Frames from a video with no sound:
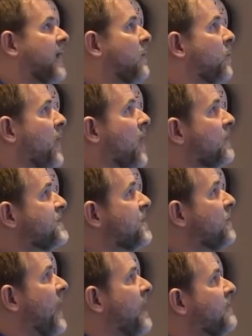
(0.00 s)
And we
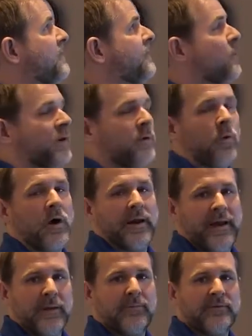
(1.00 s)
also have a
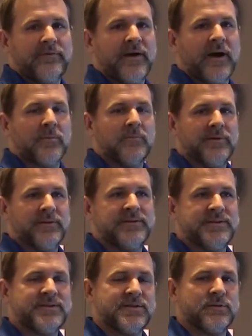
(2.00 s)
40-watt amplifier
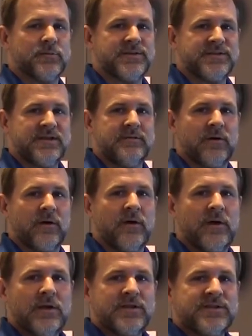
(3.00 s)
built into the receiver
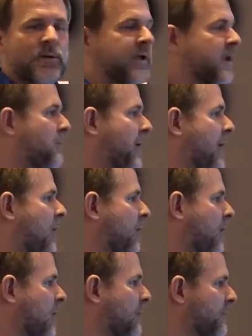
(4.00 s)
so it can
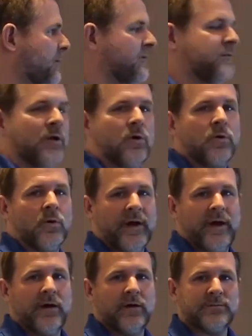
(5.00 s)
power a couple of local
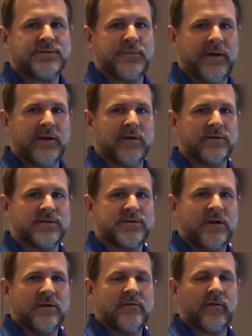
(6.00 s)
8-ohm
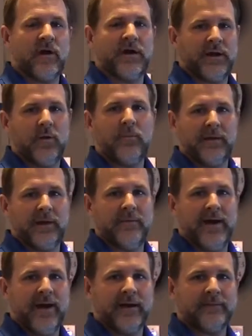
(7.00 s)
speakers for audio
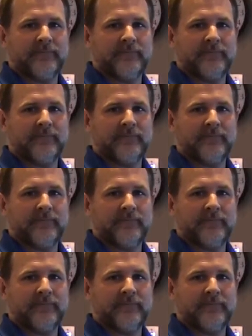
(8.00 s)
playback.